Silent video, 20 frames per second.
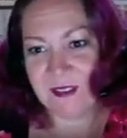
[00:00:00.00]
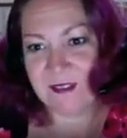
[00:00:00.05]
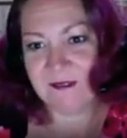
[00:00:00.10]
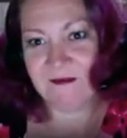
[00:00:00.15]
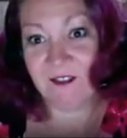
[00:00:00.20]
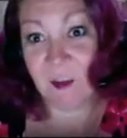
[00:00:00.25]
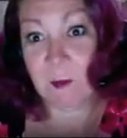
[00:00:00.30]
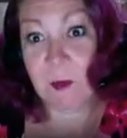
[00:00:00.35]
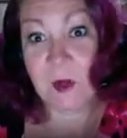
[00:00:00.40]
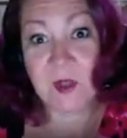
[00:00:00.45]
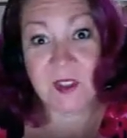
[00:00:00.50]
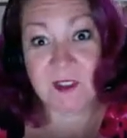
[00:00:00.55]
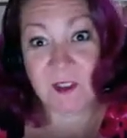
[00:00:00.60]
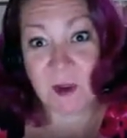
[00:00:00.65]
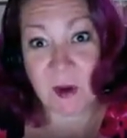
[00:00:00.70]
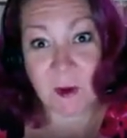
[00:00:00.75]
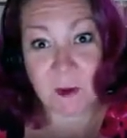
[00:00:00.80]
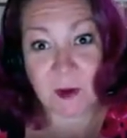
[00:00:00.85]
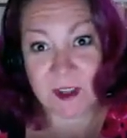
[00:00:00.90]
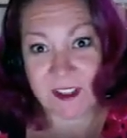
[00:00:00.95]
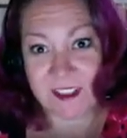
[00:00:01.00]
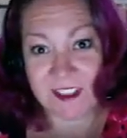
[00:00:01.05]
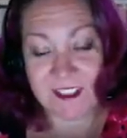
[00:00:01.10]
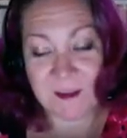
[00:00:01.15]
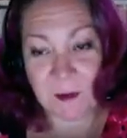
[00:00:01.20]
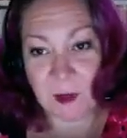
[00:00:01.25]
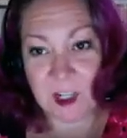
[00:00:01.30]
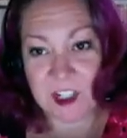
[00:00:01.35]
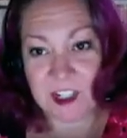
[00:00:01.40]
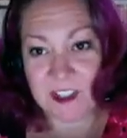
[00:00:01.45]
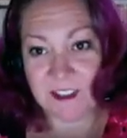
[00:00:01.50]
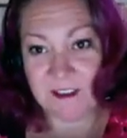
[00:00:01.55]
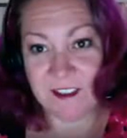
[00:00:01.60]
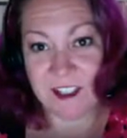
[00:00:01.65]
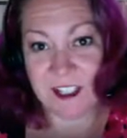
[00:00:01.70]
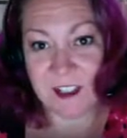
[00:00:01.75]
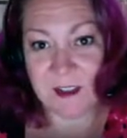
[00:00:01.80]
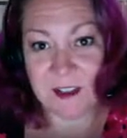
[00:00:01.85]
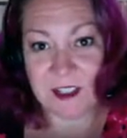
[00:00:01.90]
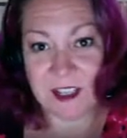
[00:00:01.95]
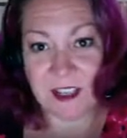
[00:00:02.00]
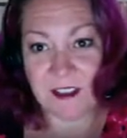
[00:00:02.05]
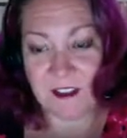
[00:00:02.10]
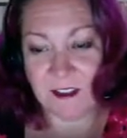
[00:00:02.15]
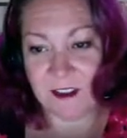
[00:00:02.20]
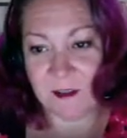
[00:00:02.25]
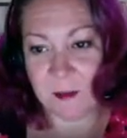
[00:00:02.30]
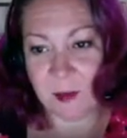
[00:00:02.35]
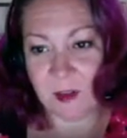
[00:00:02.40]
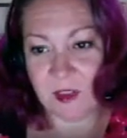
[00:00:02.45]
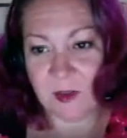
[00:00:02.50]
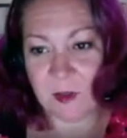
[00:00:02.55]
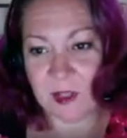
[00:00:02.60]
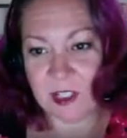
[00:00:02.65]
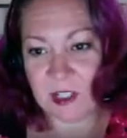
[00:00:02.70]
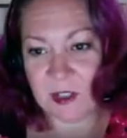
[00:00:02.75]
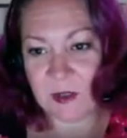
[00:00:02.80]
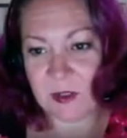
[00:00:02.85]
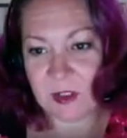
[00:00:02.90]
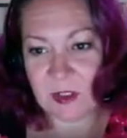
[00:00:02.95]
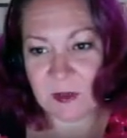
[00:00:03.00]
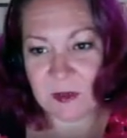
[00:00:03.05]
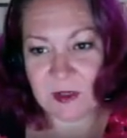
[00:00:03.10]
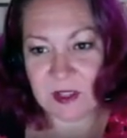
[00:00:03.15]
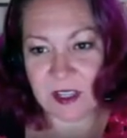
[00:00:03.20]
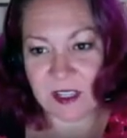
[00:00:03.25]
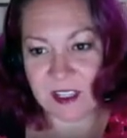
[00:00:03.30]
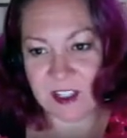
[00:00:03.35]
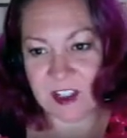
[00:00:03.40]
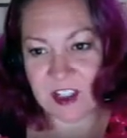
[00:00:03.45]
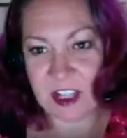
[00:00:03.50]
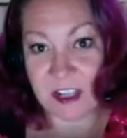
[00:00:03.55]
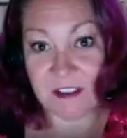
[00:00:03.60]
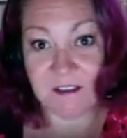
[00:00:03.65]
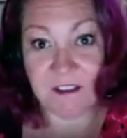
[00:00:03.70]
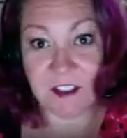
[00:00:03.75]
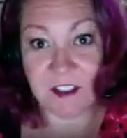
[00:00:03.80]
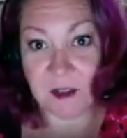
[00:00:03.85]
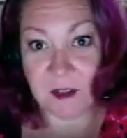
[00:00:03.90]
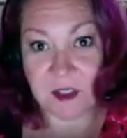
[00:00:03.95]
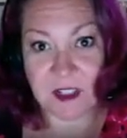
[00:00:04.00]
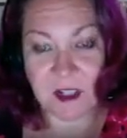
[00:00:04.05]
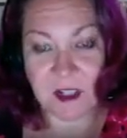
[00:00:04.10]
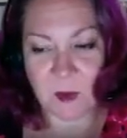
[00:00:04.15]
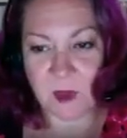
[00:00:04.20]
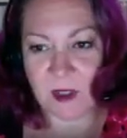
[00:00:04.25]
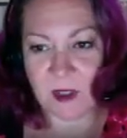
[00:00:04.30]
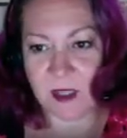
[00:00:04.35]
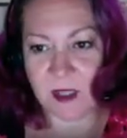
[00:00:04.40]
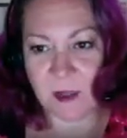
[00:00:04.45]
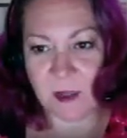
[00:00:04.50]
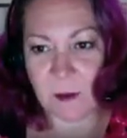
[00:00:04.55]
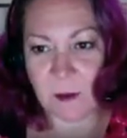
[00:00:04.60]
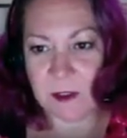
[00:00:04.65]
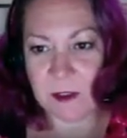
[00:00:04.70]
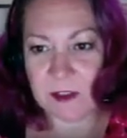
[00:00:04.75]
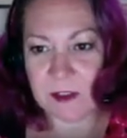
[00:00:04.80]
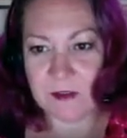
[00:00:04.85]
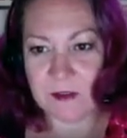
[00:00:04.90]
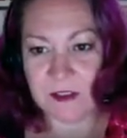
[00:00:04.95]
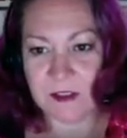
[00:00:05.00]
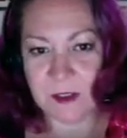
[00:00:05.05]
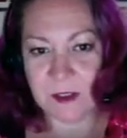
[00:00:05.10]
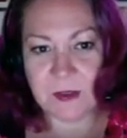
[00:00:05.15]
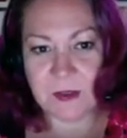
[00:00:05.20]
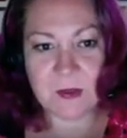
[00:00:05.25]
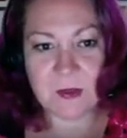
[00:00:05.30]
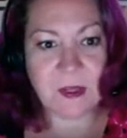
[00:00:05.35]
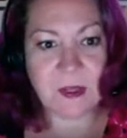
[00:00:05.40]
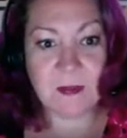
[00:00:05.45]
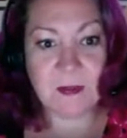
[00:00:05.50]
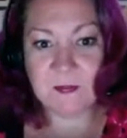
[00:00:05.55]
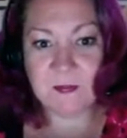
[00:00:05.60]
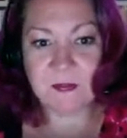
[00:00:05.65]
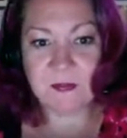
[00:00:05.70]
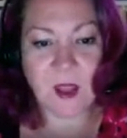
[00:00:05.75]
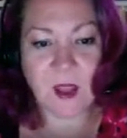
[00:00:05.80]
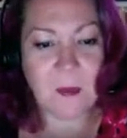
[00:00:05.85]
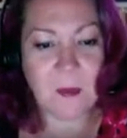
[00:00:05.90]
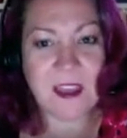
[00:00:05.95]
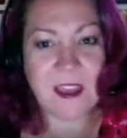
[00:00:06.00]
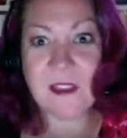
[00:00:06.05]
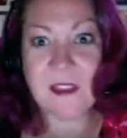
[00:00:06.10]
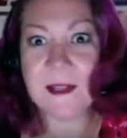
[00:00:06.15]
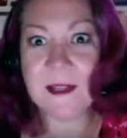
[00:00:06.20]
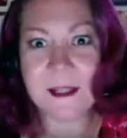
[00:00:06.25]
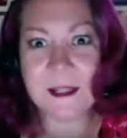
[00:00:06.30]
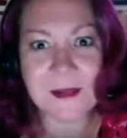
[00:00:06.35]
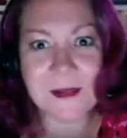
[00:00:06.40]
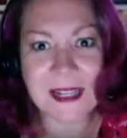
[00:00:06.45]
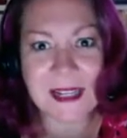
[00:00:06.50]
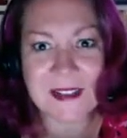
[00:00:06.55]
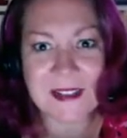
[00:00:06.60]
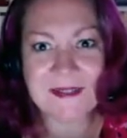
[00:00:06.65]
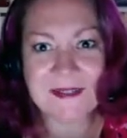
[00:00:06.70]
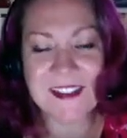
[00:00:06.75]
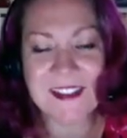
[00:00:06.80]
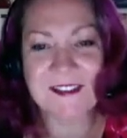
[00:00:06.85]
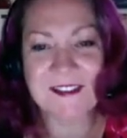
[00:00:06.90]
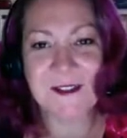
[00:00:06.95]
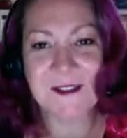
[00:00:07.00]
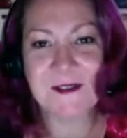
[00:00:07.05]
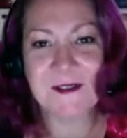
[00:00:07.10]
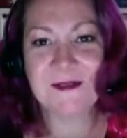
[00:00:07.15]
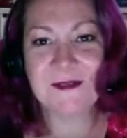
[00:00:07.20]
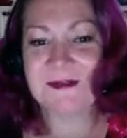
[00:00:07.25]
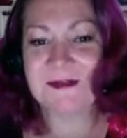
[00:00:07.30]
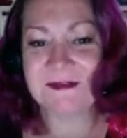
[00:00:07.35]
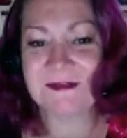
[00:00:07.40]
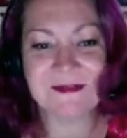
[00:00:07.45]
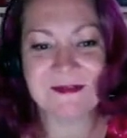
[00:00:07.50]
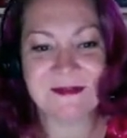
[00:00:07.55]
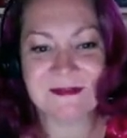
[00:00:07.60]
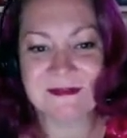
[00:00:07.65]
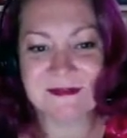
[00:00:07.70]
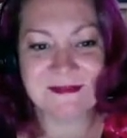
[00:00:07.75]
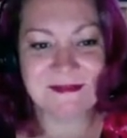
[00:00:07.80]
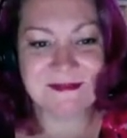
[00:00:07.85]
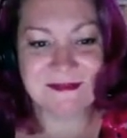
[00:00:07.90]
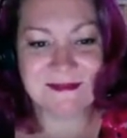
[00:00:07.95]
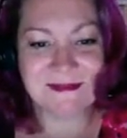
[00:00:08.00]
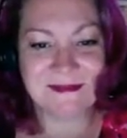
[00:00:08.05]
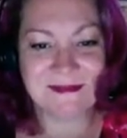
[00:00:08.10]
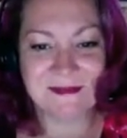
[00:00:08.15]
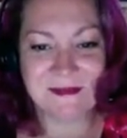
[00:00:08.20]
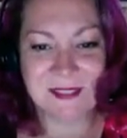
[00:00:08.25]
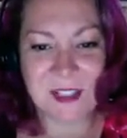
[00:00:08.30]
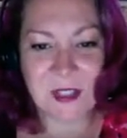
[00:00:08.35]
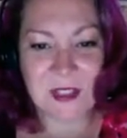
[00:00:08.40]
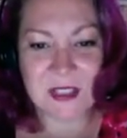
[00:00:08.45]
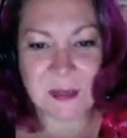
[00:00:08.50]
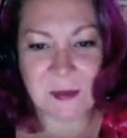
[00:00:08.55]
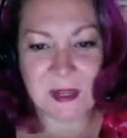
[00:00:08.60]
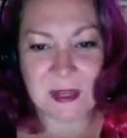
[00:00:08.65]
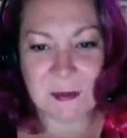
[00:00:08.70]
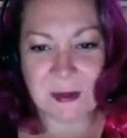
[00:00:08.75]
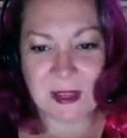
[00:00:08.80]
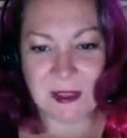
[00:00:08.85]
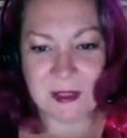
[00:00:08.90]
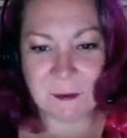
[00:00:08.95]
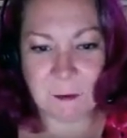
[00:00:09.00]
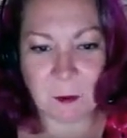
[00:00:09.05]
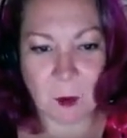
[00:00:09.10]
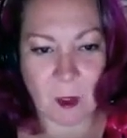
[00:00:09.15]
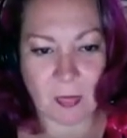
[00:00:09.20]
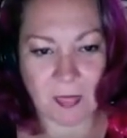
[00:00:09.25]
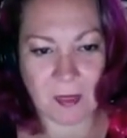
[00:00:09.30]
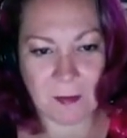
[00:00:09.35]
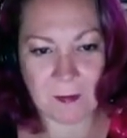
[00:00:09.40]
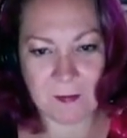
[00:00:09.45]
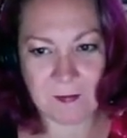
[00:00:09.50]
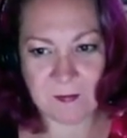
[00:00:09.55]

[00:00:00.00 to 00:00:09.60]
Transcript: But most of you aren't watching the videos either. I put them on YouTube so I could check views, and I'm only getting 1 or 2 views, but I'll make them anyway if somebody might want them.